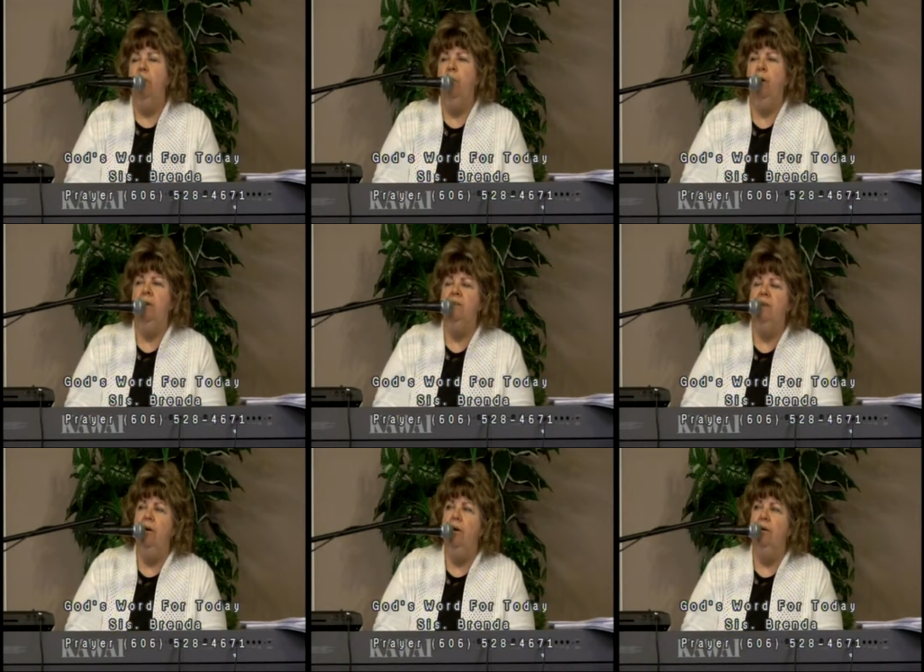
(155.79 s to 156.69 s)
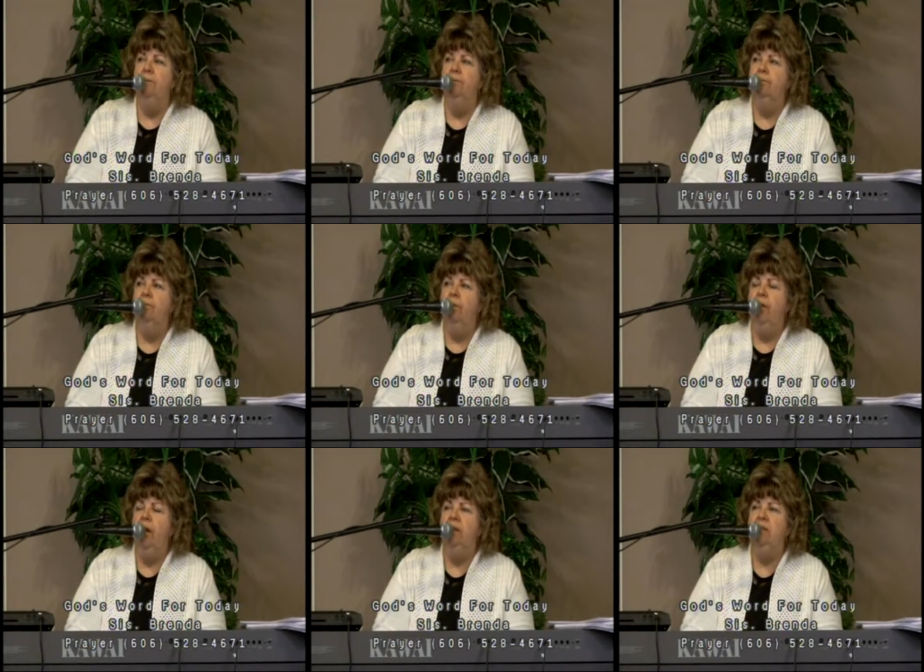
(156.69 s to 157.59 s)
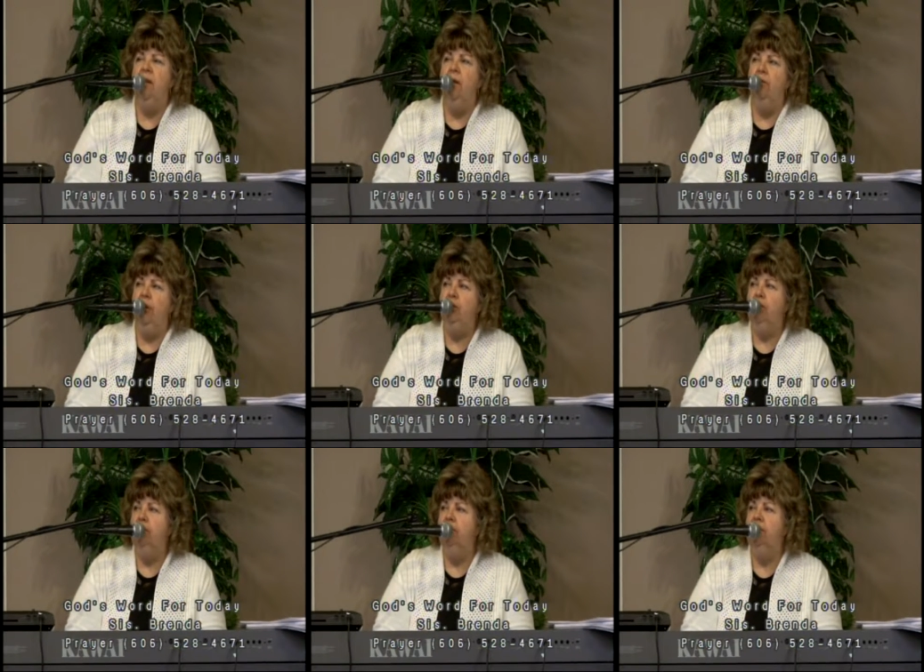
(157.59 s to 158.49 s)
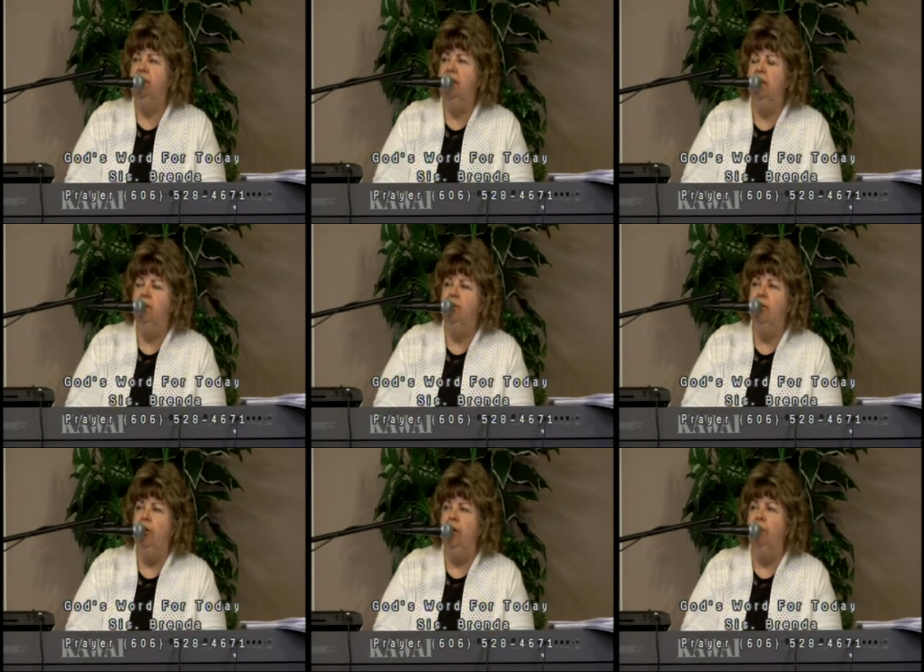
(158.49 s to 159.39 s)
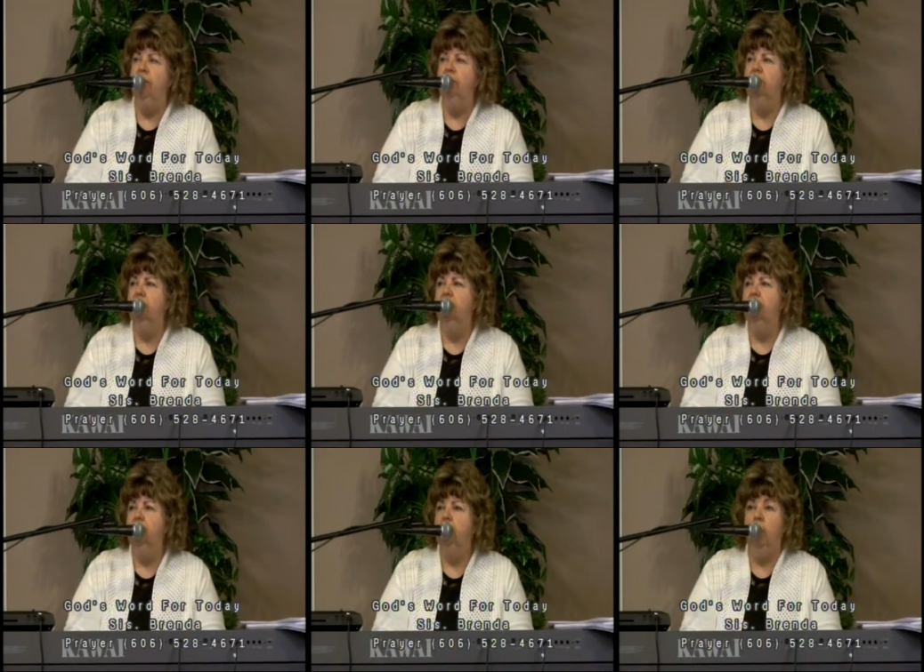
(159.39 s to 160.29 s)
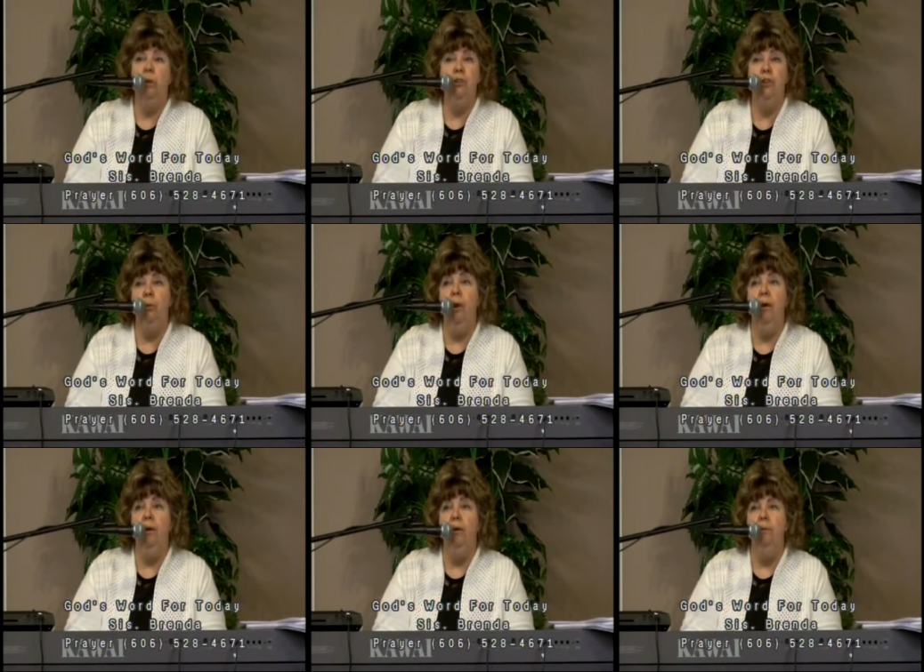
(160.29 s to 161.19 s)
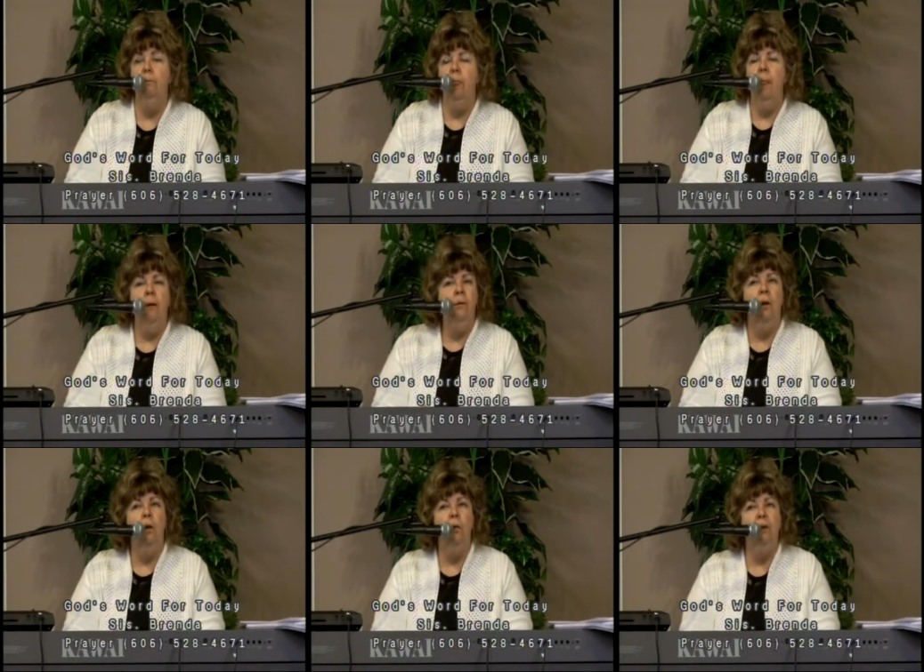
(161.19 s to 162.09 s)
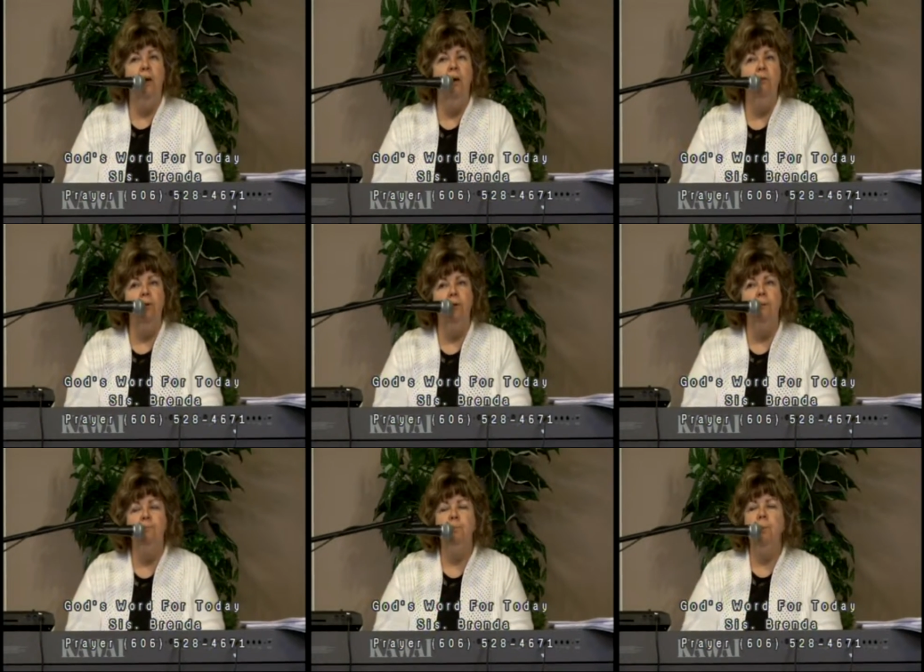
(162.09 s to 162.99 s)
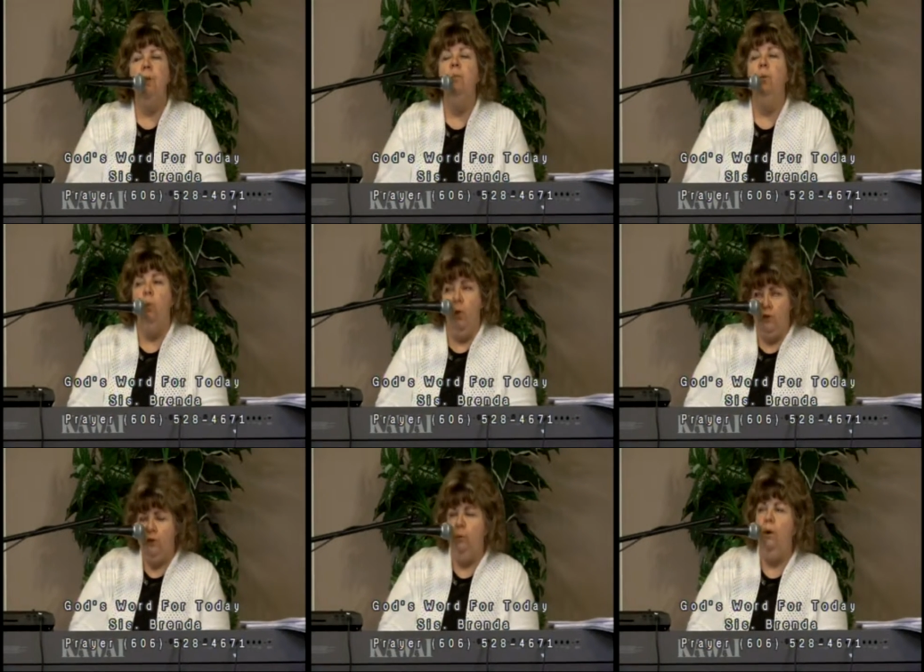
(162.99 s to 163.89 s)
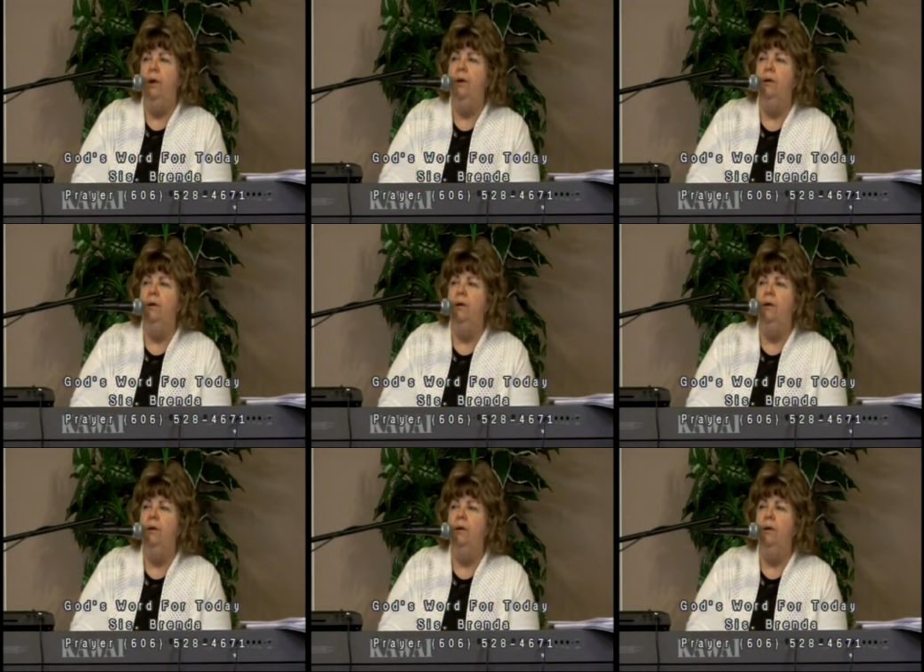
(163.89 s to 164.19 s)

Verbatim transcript: Praise God. It's salvation, it's sins forgiven, washed away. Not only covered, but washed away